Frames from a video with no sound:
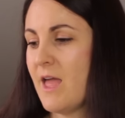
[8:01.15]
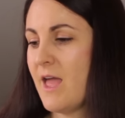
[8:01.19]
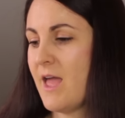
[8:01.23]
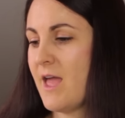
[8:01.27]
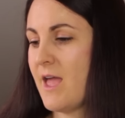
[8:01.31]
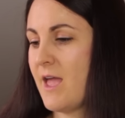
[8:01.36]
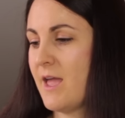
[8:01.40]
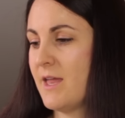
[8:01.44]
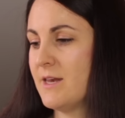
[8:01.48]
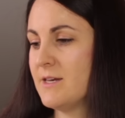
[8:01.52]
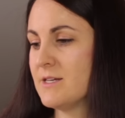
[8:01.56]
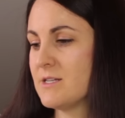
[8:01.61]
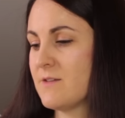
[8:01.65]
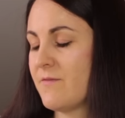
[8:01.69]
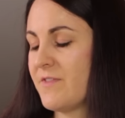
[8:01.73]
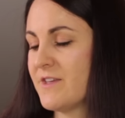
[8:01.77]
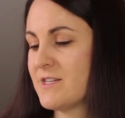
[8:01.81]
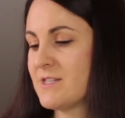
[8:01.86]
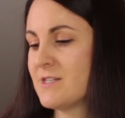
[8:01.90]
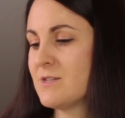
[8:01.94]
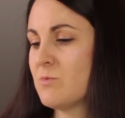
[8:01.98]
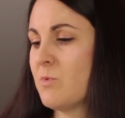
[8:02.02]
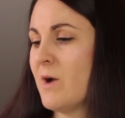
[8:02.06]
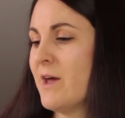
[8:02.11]
and
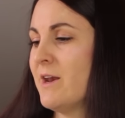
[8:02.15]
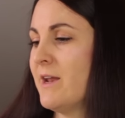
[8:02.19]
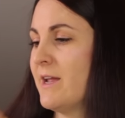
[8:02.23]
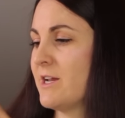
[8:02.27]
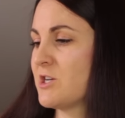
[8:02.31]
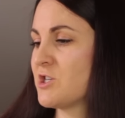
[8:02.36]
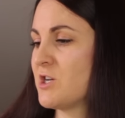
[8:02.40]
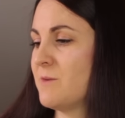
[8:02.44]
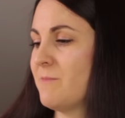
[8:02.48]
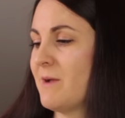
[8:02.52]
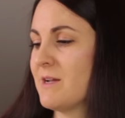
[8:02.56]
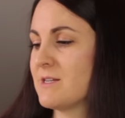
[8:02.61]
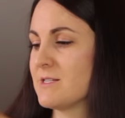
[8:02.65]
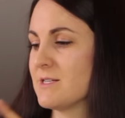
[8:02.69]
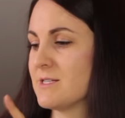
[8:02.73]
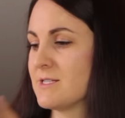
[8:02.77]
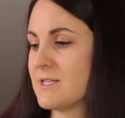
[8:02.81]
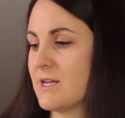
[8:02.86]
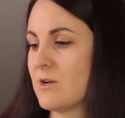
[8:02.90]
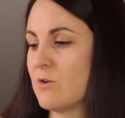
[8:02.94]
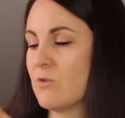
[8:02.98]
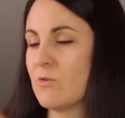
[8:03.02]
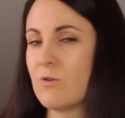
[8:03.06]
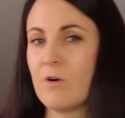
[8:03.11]
this one actually makes a
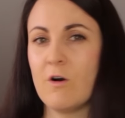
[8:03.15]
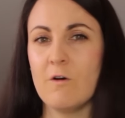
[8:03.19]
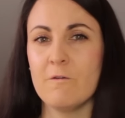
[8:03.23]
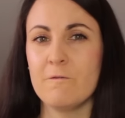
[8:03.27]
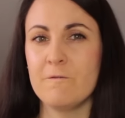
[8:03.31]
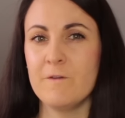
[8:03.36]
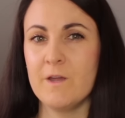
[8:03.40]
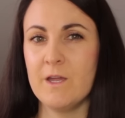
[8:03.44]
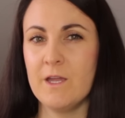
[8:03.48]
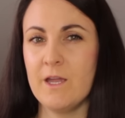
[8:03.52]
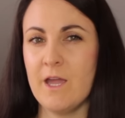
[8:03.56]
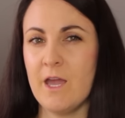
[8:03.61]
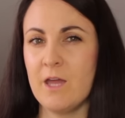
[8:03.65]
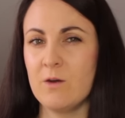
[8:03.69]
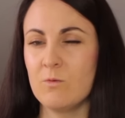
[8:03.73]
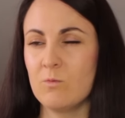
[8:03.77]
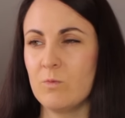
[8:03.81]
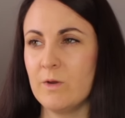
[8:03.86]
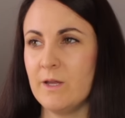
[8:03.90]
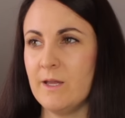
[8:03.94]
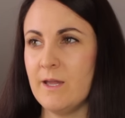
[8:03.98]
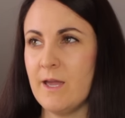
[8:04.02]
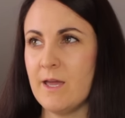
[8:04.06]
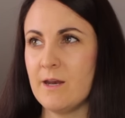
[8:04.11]
single coffee,
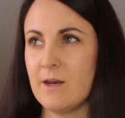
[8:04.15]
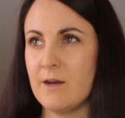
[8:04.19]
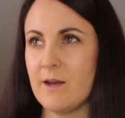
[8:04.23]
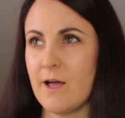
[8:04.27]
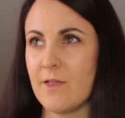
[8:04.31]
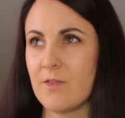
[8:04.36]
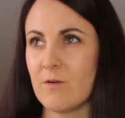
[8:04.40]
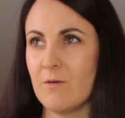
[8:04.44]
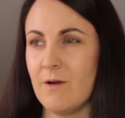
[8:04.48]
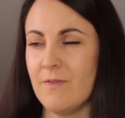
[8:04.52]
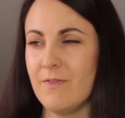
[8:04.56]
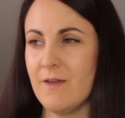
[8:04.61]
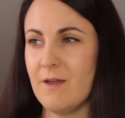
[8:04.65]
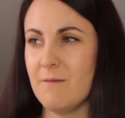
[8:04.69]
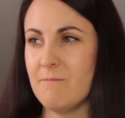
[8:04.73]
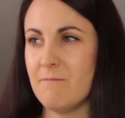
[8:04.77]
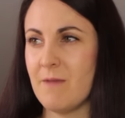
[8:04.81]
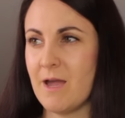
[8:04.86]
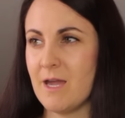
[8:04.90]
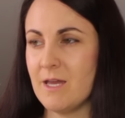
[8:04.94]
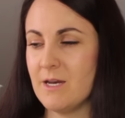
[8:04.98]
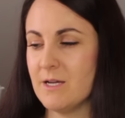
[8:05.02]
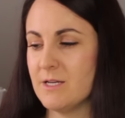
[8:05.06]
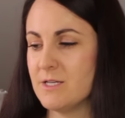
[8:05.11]
and we had another one that
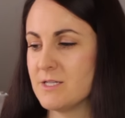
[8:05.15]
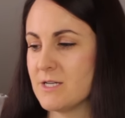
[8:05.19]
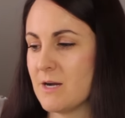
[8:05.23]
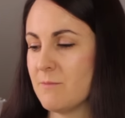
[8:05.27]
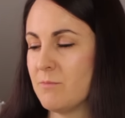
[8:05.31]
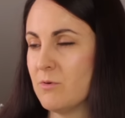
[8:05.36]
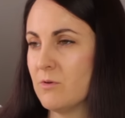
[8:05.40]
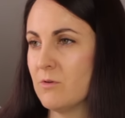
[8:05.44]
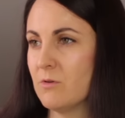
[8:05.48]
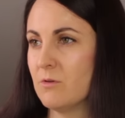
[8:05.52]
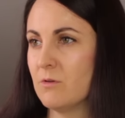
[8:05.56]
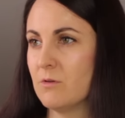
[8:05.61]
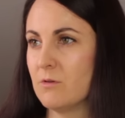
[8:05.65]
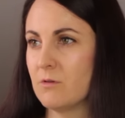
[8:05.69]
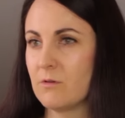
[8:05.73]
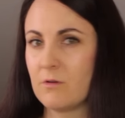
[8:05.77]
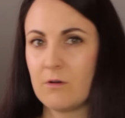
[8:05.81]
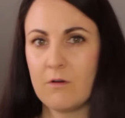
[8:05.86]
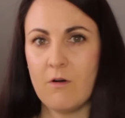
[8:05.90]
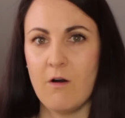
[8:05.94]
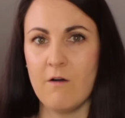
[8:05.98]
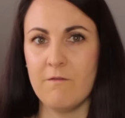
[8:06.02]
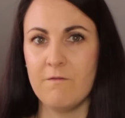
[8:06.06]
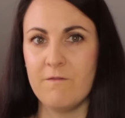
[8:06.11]
made a double
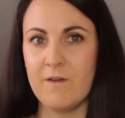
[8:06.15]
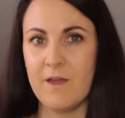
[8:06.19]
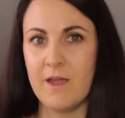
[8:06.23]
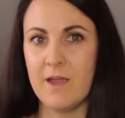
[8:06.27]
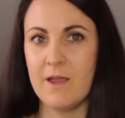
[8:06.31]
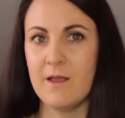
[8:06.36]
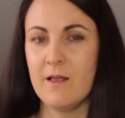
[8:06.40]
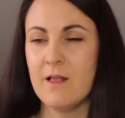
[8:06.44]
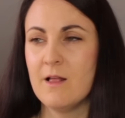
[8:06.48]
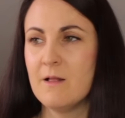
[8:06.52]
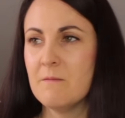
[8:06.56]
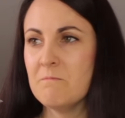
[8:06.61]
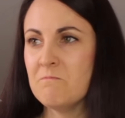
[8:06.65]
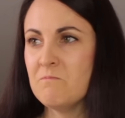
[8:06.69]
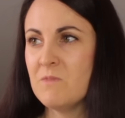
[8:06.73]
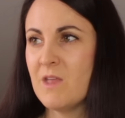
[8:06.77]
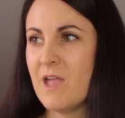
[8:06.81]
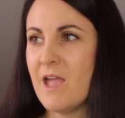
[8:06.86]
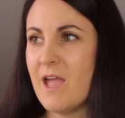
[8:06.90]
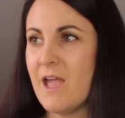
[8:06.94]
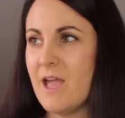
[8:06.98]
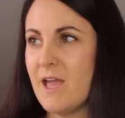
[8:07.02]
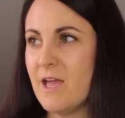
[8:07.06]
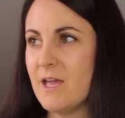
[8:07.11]
coffee.
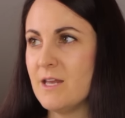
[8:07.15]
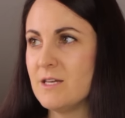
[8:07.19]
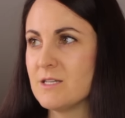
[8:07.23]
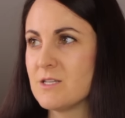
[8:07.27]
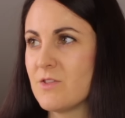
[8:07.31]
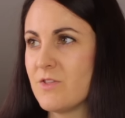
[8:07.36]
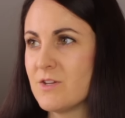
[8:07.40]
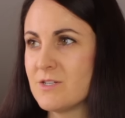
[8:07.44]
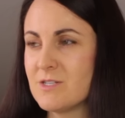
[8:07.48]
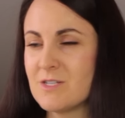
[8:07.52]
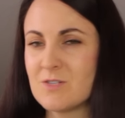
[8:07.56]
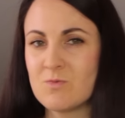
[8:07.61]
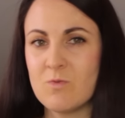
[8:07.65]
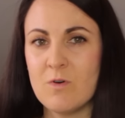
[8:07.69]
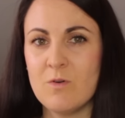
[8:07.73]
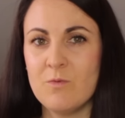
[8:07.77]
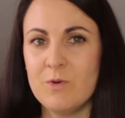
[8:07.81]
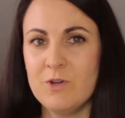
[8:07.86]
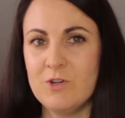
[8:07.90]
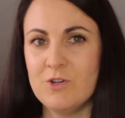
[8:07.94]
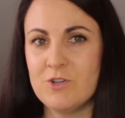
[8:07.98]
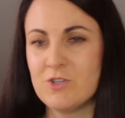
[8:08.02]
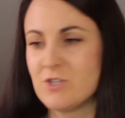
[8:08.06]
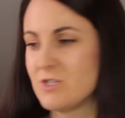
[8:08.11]
And this is what
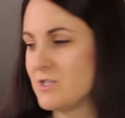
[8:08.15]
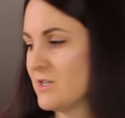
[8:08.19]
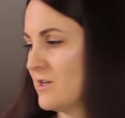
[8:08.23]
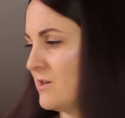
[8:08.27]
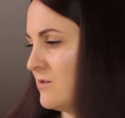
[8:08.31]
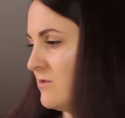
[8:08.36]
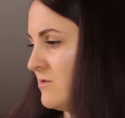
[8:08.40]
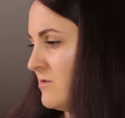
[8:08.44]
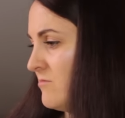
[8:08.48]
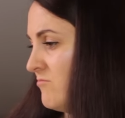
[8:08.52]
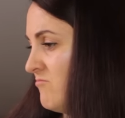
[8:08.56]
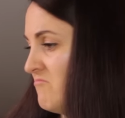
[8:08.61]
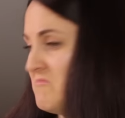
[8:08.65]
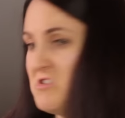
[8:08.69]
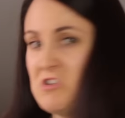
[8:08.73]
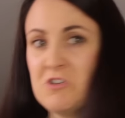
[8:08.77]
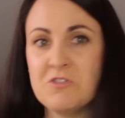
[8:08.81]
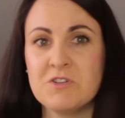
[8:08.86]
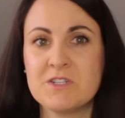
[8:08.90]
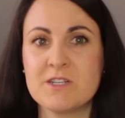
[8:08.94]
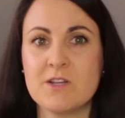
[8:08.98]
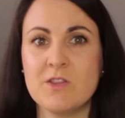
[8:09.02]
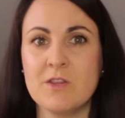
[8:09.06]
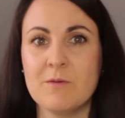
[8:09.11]
we used to
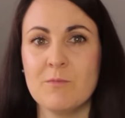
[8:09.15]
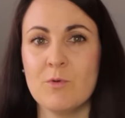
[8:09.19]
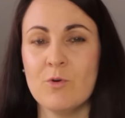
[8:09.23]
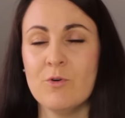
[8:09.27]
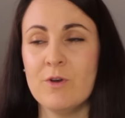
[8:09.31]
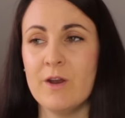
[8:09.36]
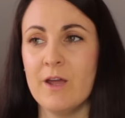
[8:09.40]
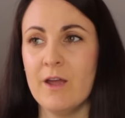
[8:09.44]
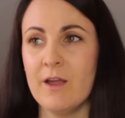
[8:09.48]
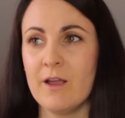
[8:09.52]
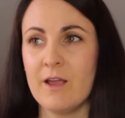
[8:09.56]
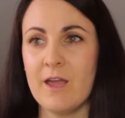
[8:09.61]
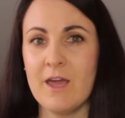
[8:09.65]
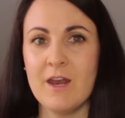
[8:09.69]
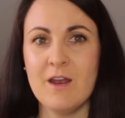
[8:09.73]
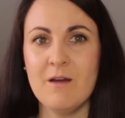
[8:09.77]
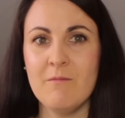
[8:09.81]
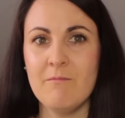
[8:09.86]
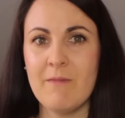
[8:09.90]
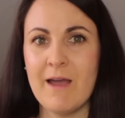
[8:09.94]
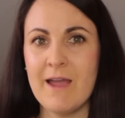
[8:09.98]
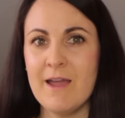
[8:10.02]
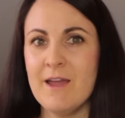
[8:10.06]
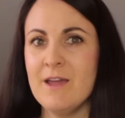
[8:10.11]
use in the morning, and
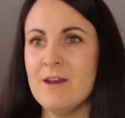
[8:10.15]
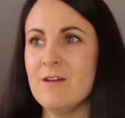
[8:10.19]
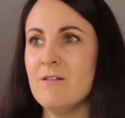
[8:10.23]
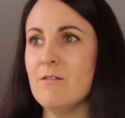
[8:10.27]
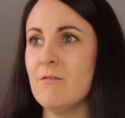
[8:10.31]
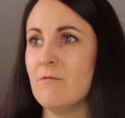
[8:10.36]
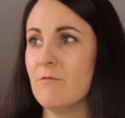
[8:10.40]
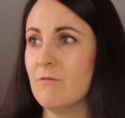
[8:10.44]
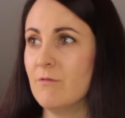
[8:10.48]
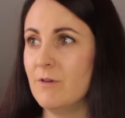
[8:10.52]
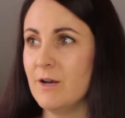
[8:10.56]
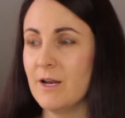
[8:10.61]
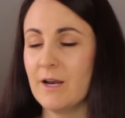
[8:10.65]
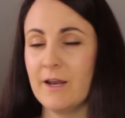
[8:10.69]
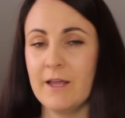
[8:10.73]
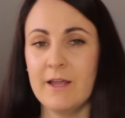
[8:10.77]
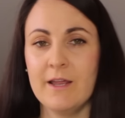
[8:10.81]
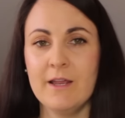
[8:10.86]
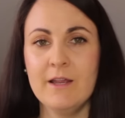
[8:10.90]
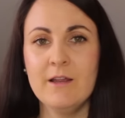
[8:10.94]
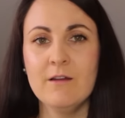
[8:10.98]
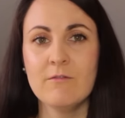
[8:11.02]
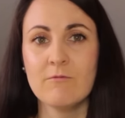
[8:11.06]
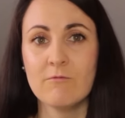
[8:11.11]
it made
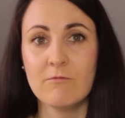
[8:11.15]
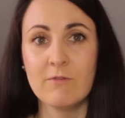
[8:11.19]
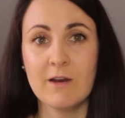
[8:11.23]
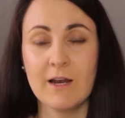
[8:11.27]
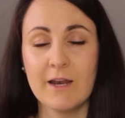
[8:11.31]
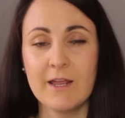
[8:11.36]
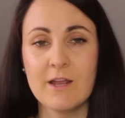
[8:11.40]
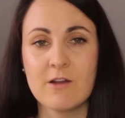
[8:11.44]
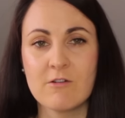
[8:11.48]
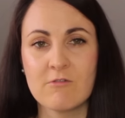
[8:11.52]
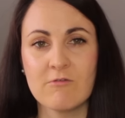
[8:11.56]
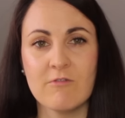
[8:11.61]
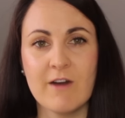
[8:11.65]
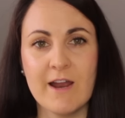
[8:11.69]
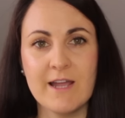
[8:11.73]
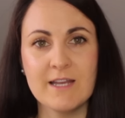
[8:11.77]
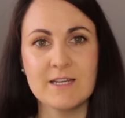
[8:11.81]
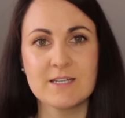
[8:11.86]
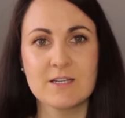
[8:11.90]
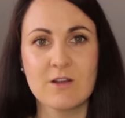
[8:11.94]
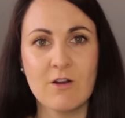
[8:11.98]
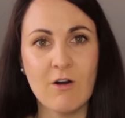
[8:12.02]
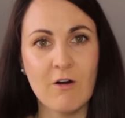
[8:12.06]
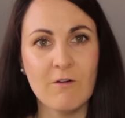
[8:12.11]
really, really
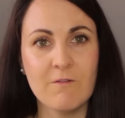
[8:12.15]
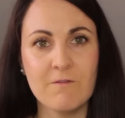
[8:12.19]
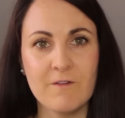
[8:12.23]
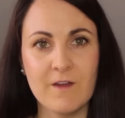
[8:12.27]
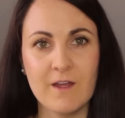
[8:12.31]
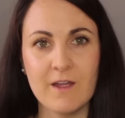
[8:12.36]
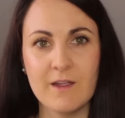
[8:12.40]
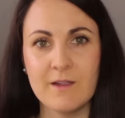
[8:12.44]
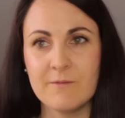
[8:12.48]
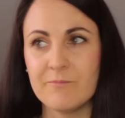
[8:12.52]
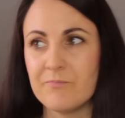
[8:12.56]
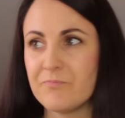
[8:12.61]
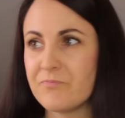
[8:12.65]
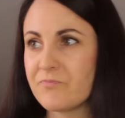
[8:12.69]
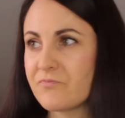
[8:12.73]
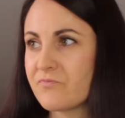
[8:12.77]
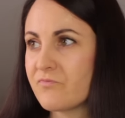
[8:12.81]
great coffee.